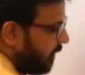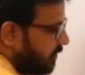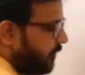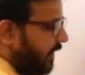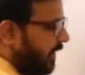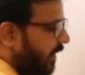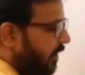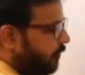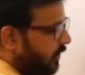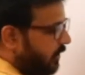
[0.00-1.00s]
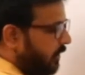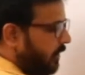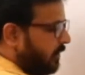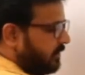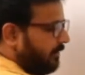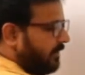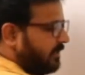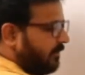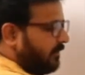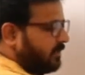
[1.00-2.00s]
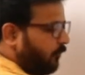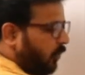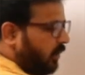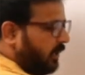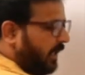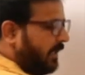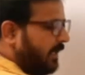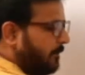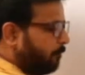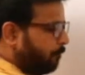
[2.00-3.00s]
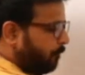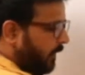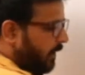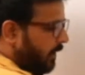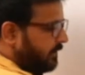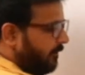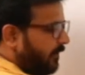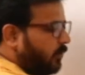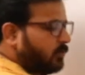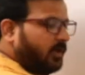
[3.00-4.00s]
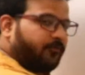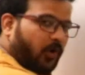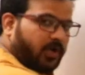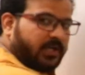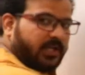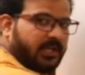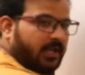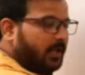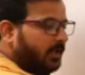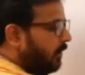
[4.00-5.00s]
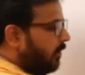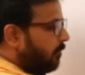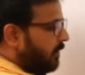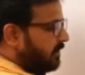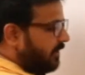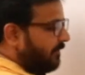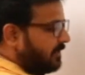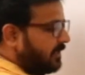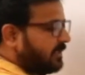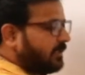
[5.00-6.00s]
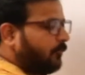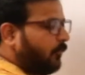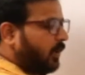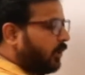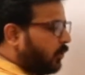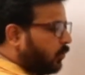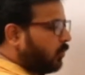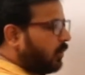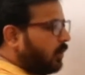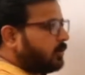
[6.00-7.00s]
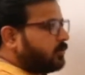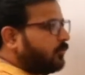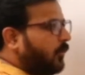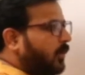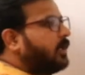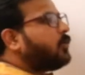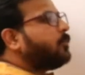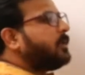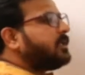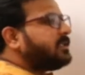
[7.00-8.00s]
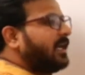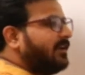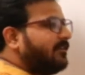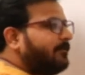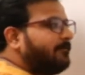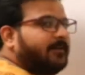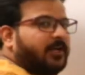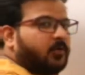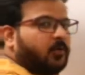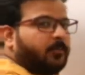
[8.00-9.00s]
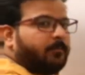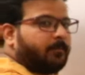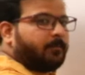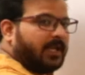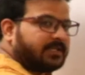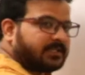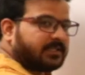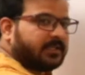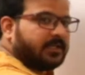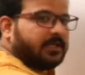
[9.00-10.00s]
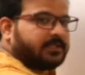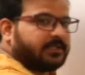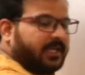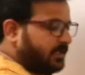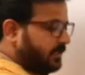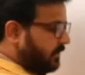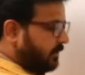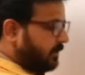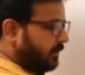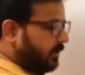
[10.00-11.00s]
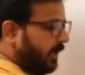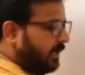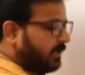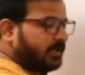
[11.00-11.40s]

very carefully. 7 sevens are 49. 7 twos are 14 plus 7 6 are 42. So 42 plus 10, 52 plus 6. Correct?